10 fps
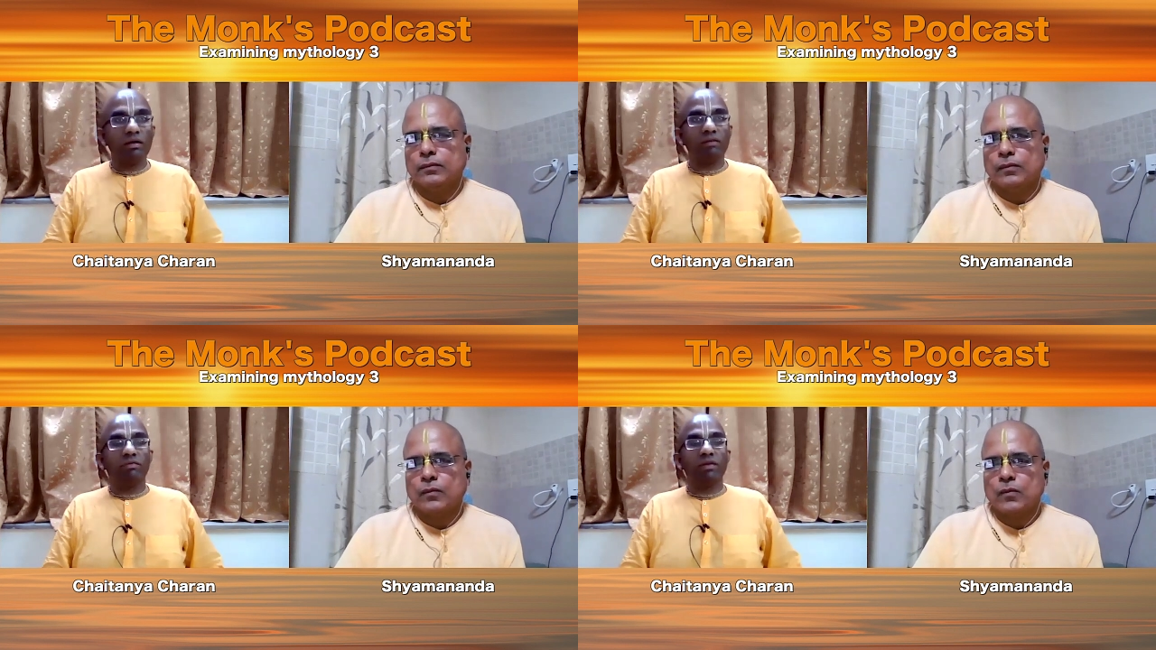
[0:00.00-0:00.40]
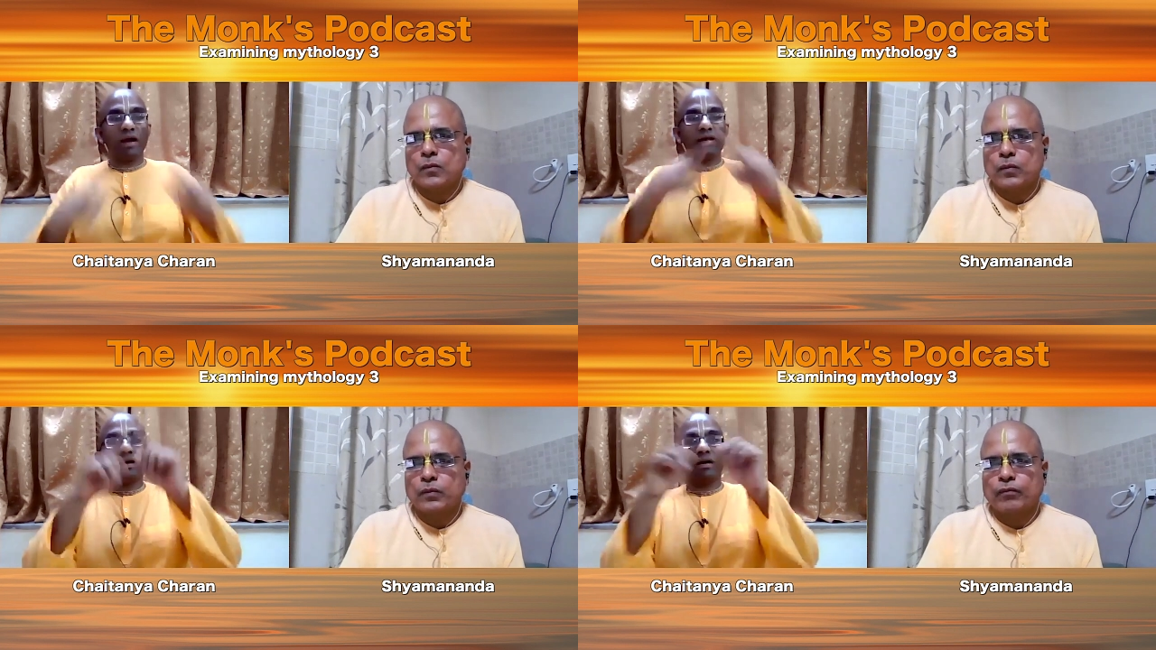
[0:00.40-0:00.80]
Speaker 1: if we
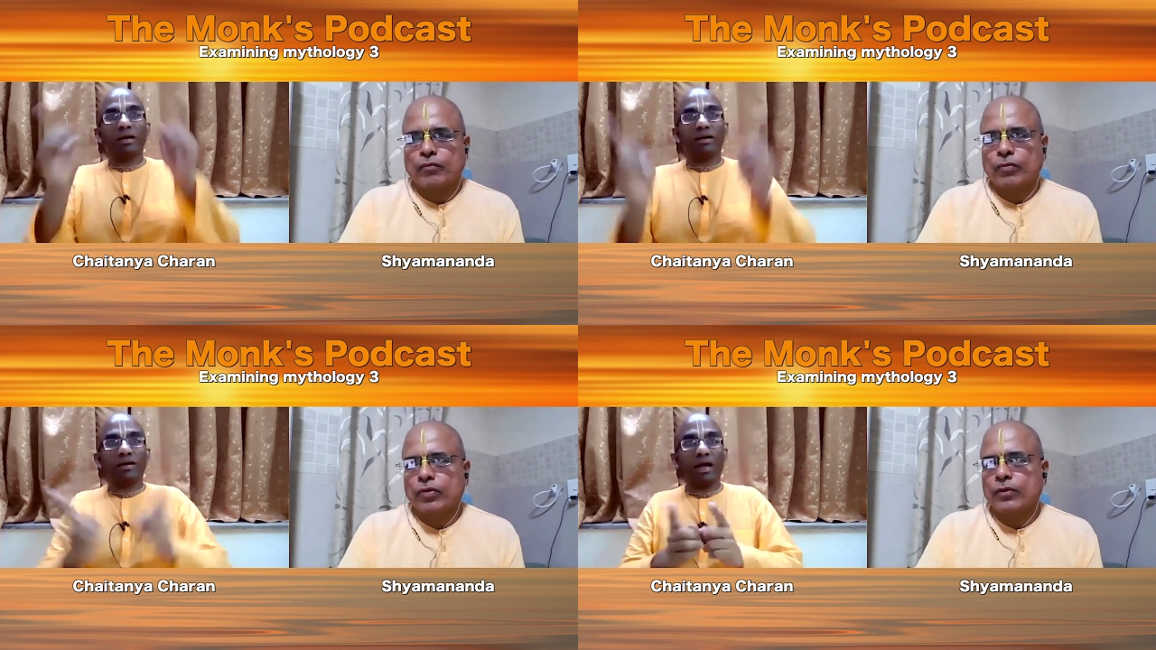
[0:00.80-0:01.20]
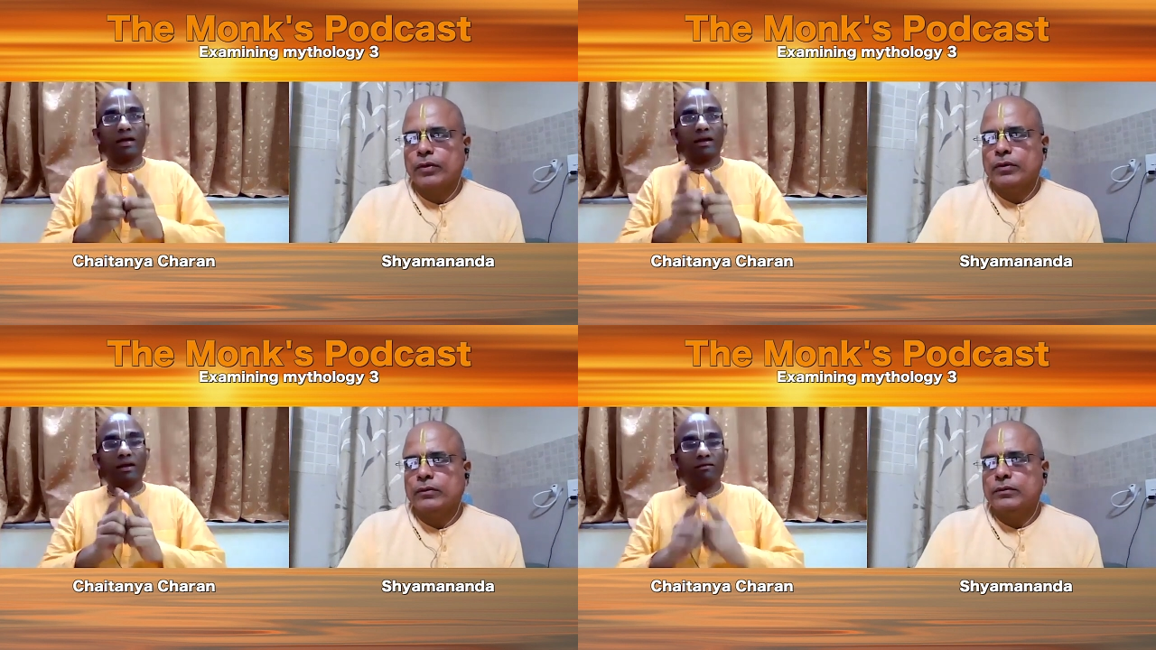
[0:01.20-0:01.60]
had a, like a
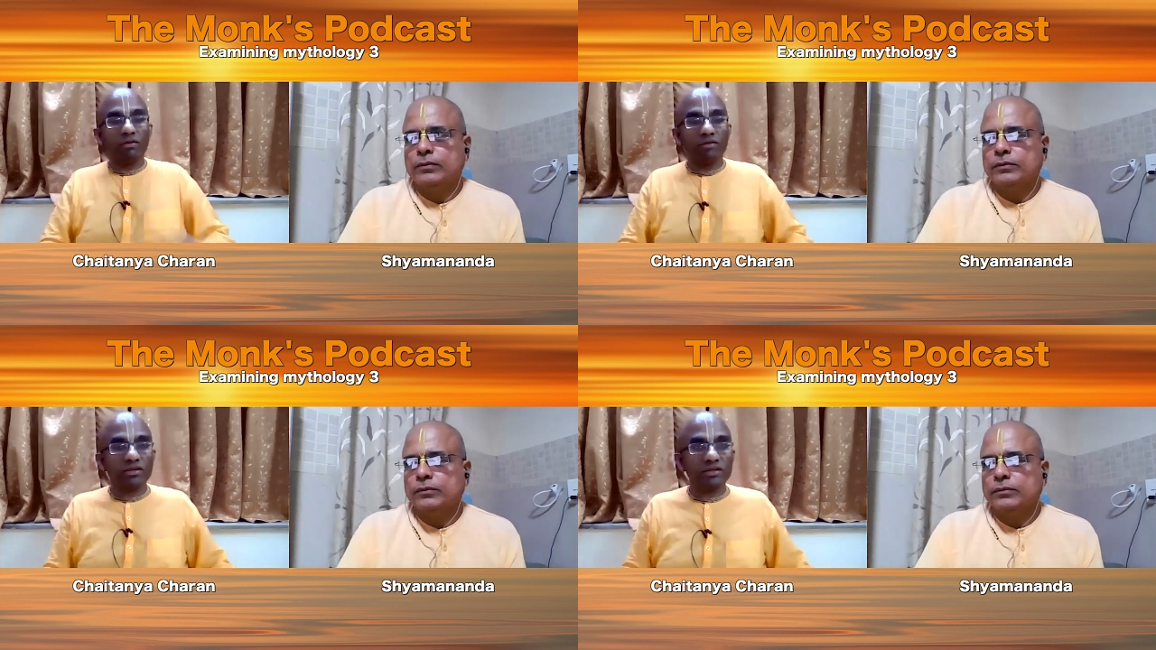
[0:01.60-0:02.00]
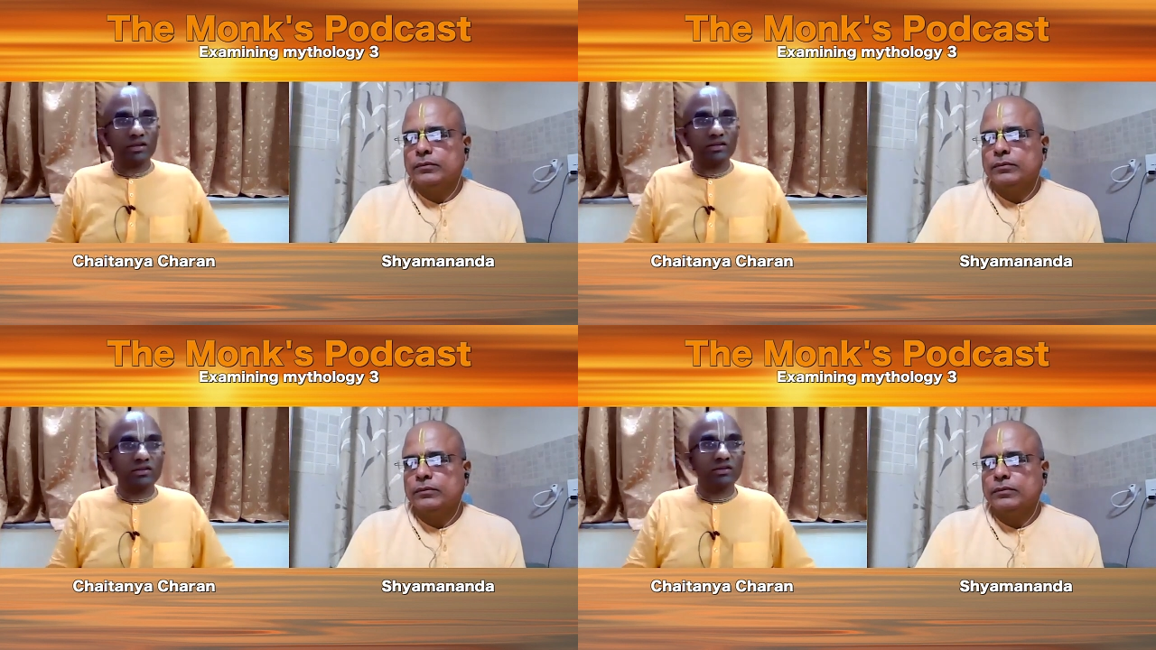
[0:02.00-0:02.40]
diagram, we have
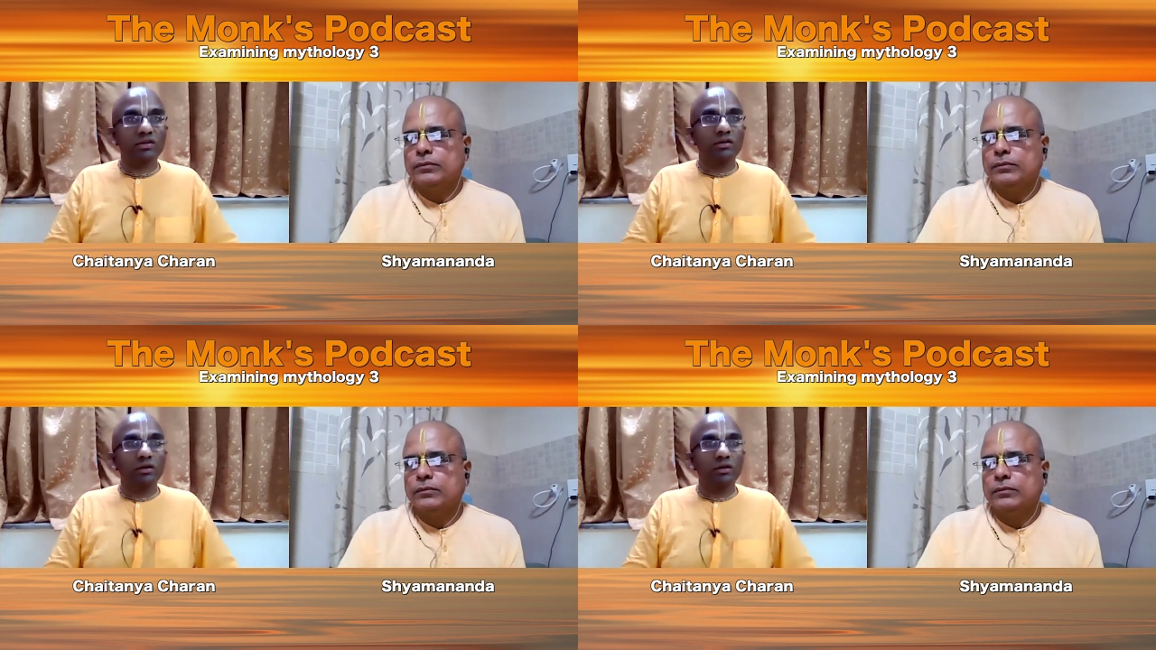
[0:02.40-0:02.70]
discussed